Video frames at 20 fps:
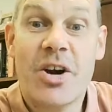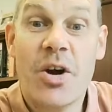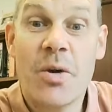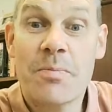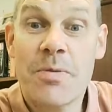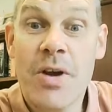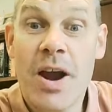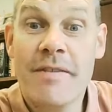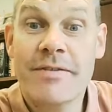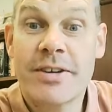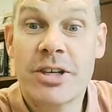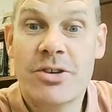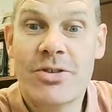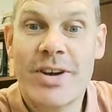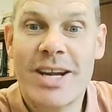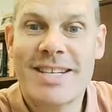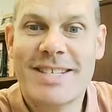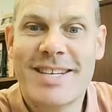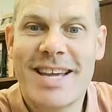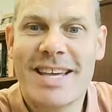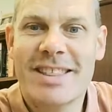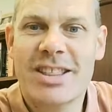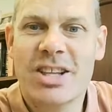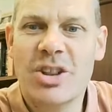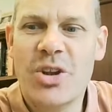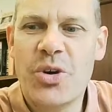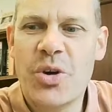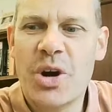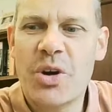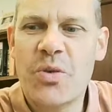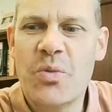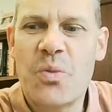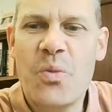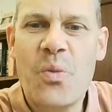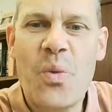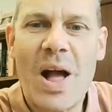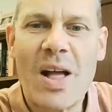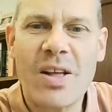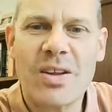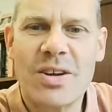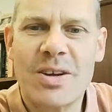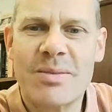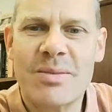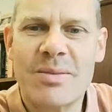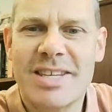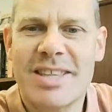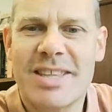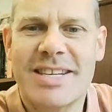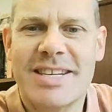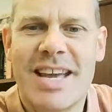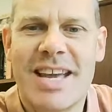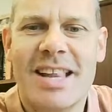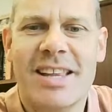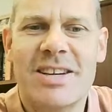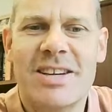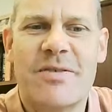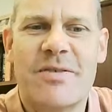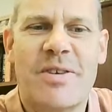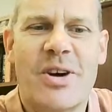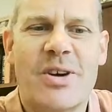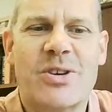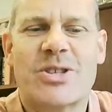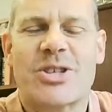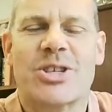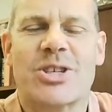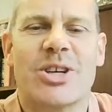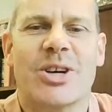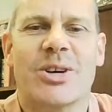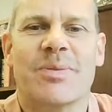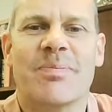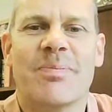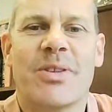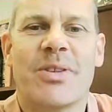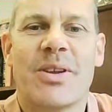Hope you're having a great day in the Lord. Welcome to the Daily Devotional.